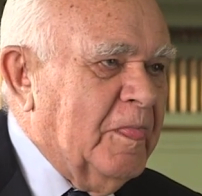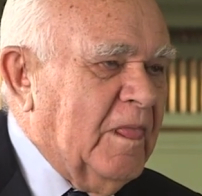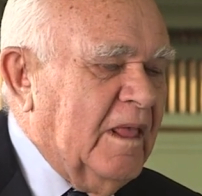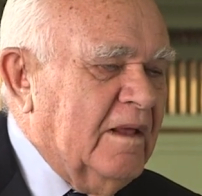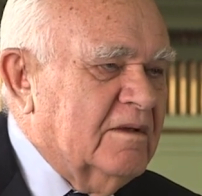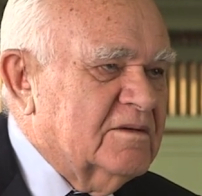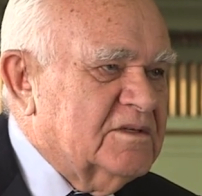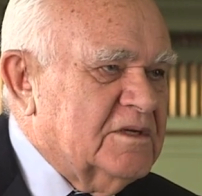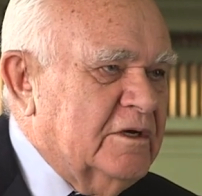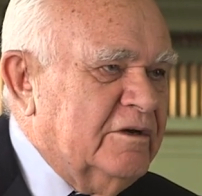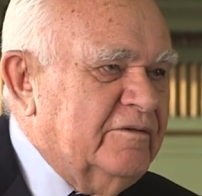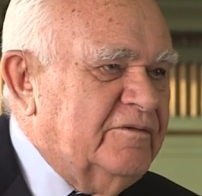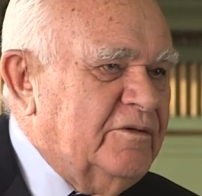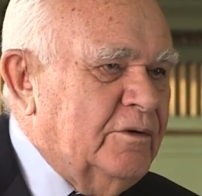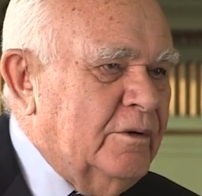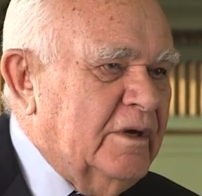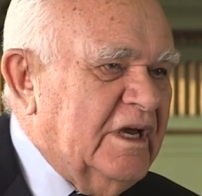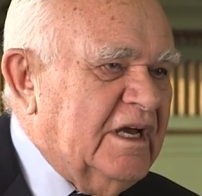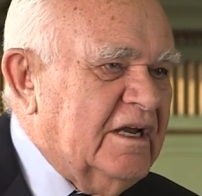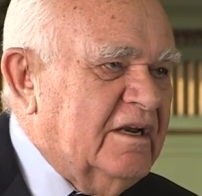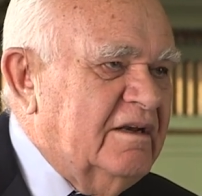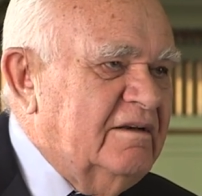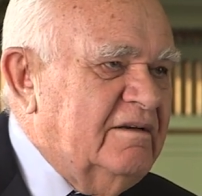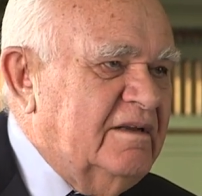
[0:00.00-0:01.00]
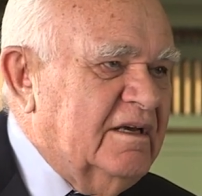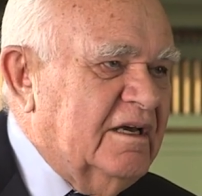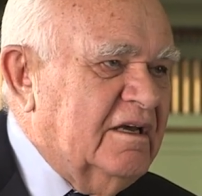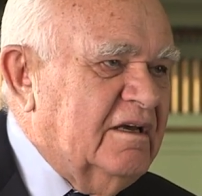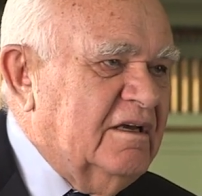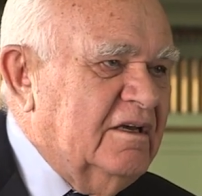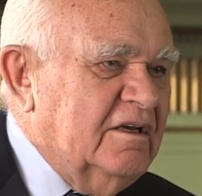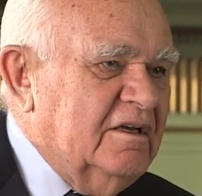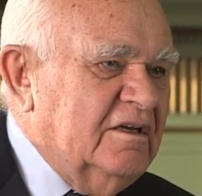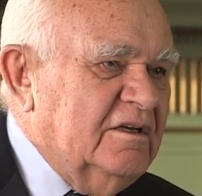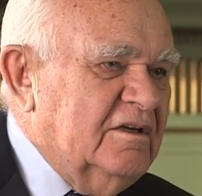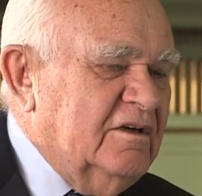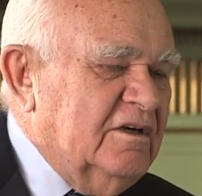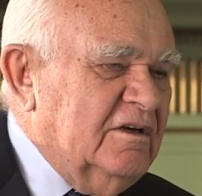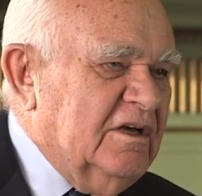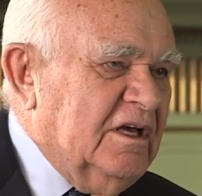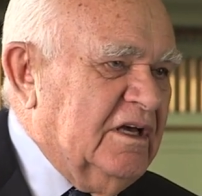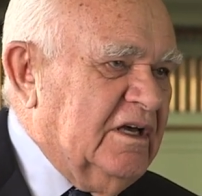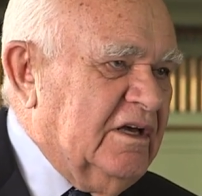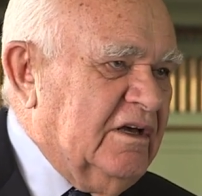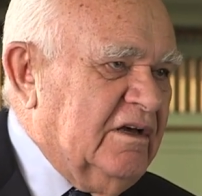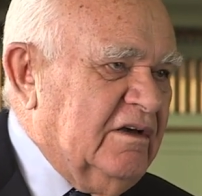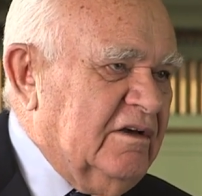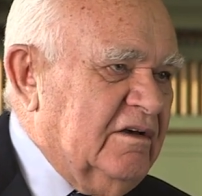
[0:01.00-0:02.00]
So if you had
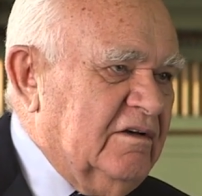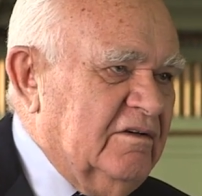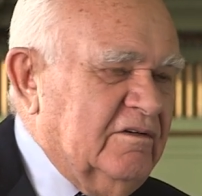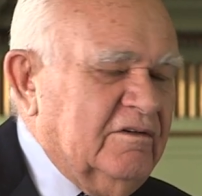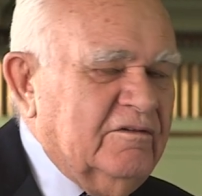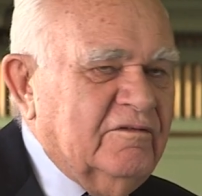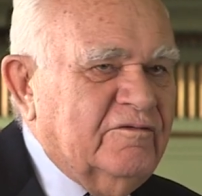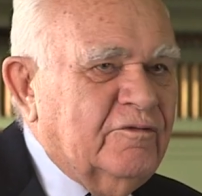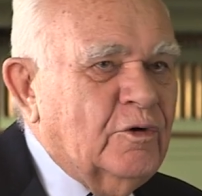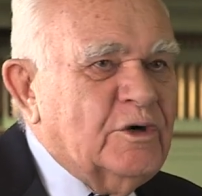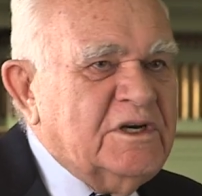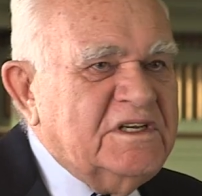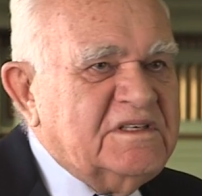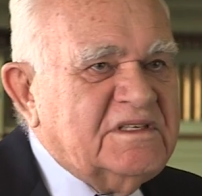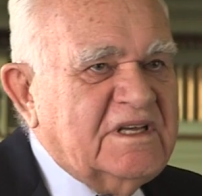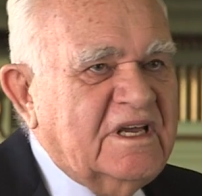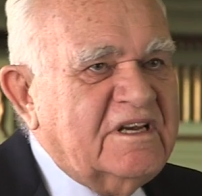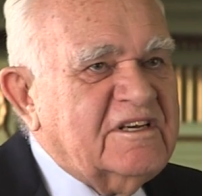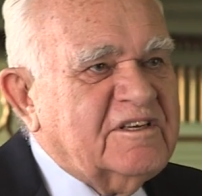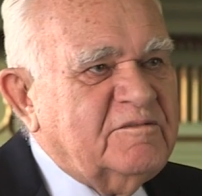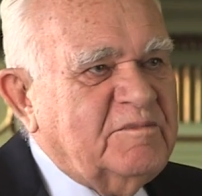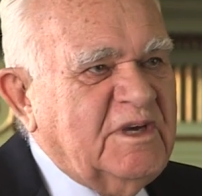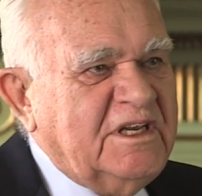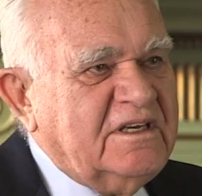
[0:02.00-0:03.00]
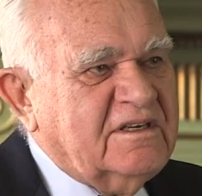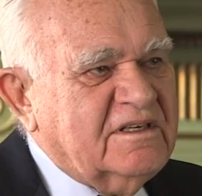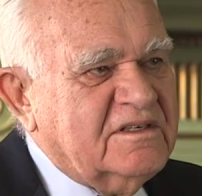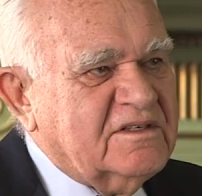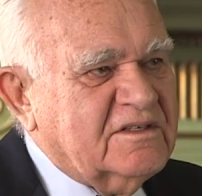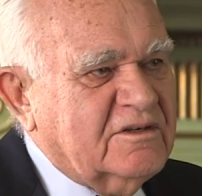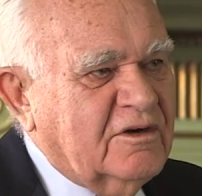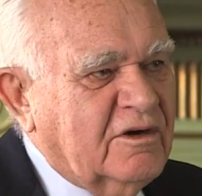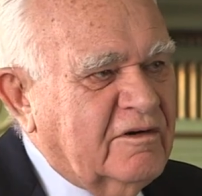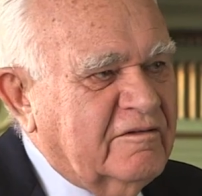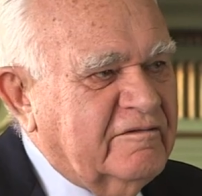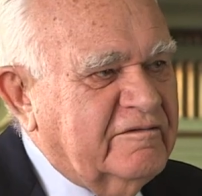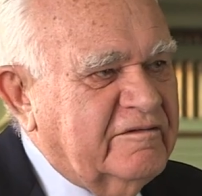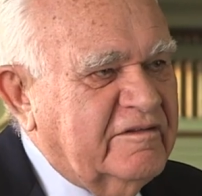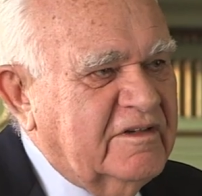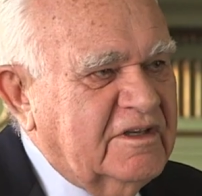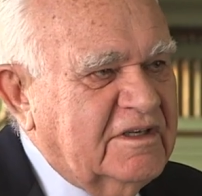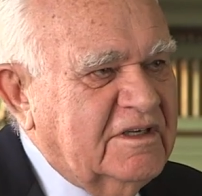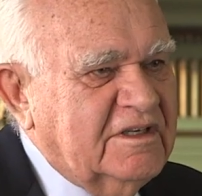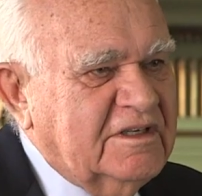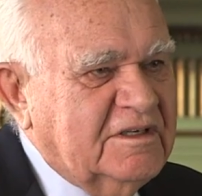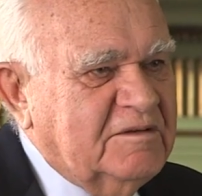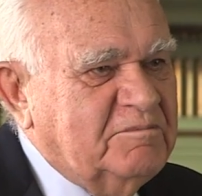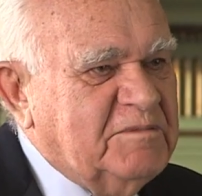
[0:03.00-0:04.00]
40 centimeters of
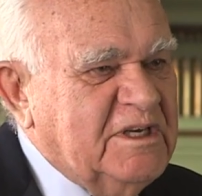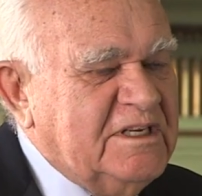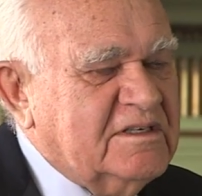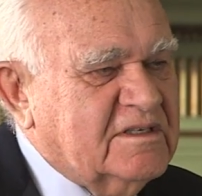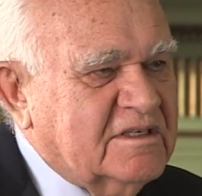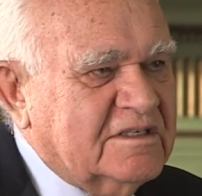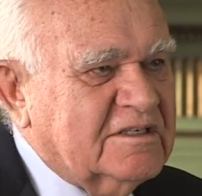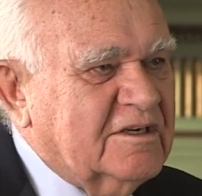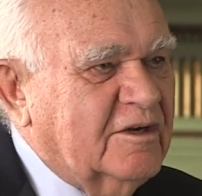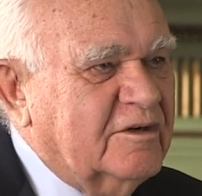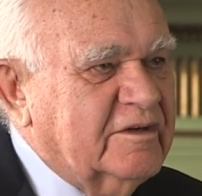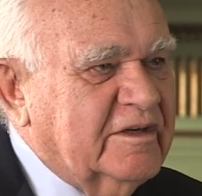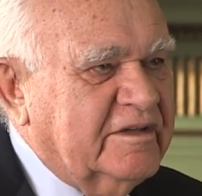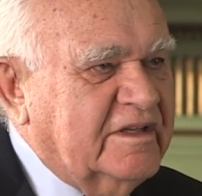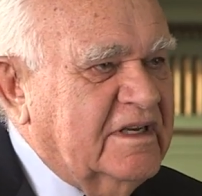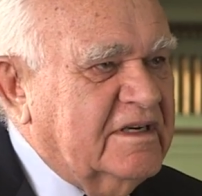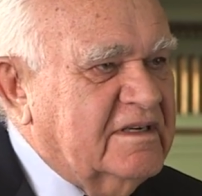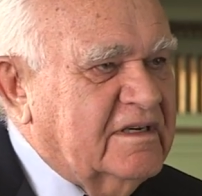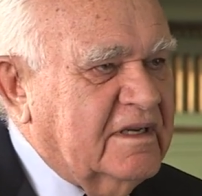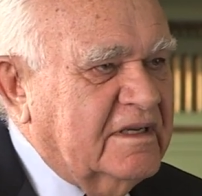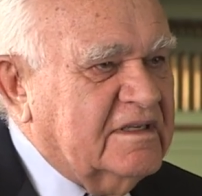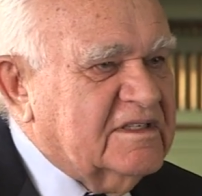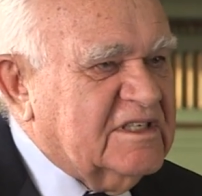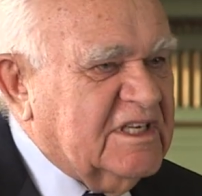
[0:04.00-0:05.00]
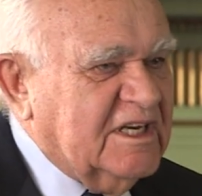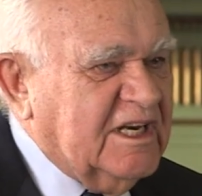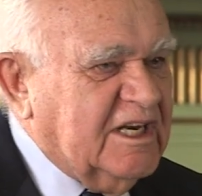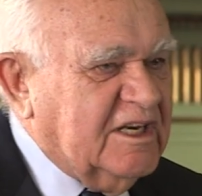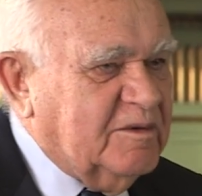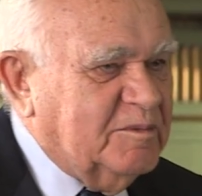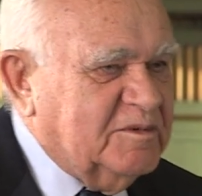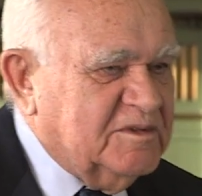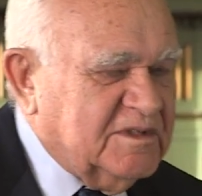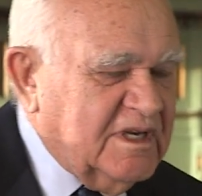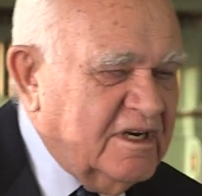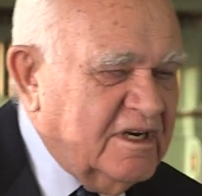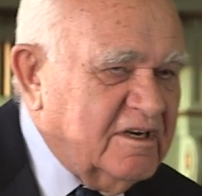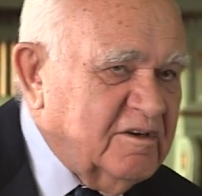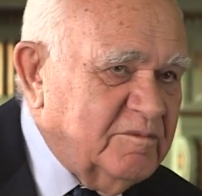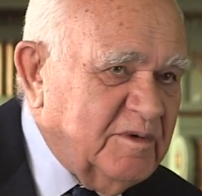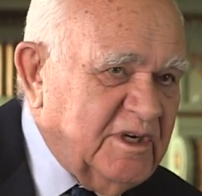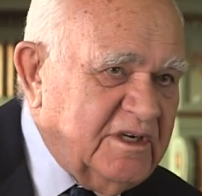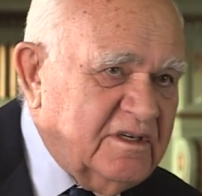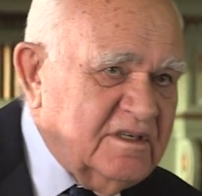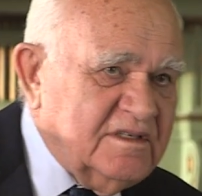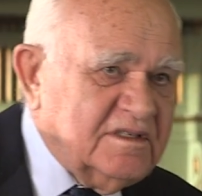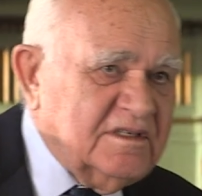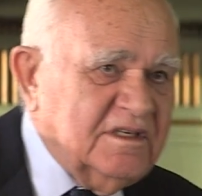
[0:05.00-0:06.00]
pieces longer than 10
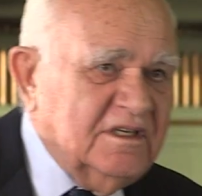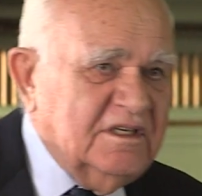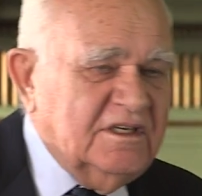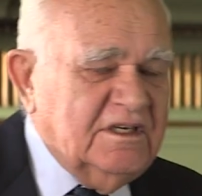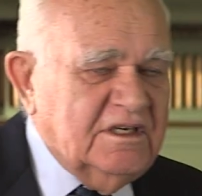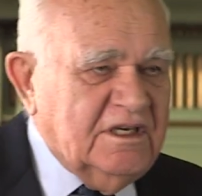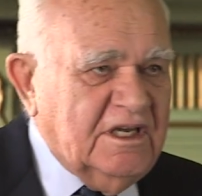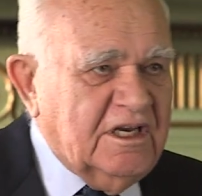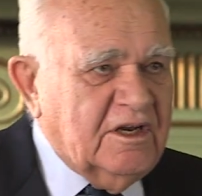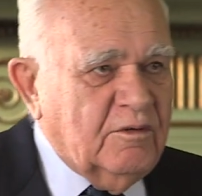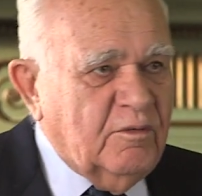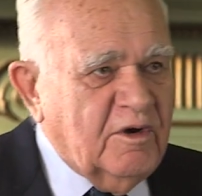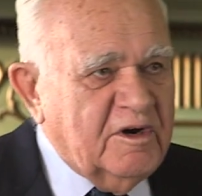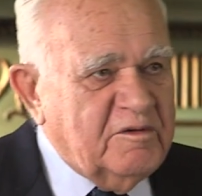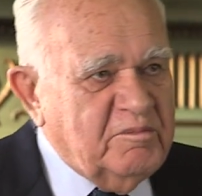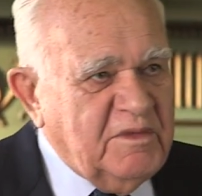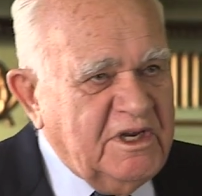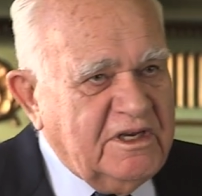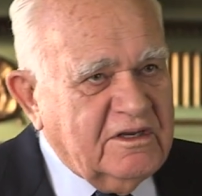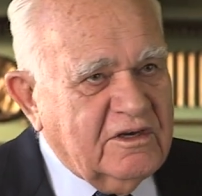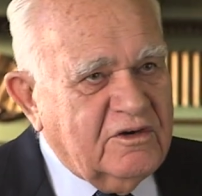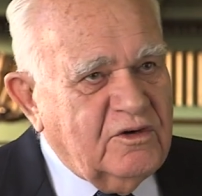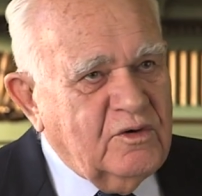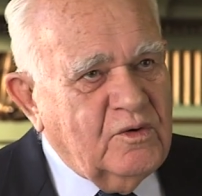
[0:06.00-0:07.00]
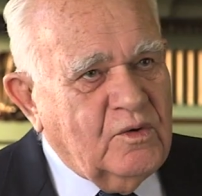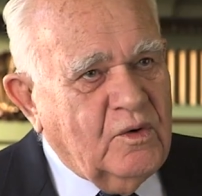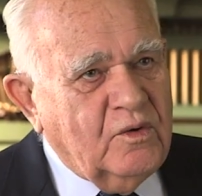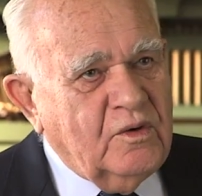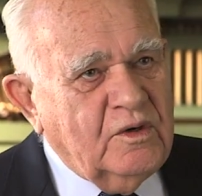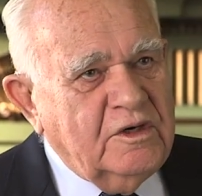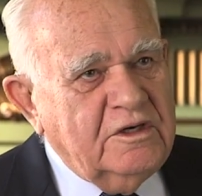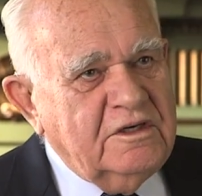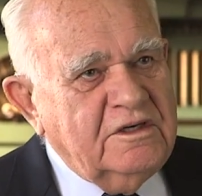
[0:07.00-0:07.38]
centimeters in a 1 meter core,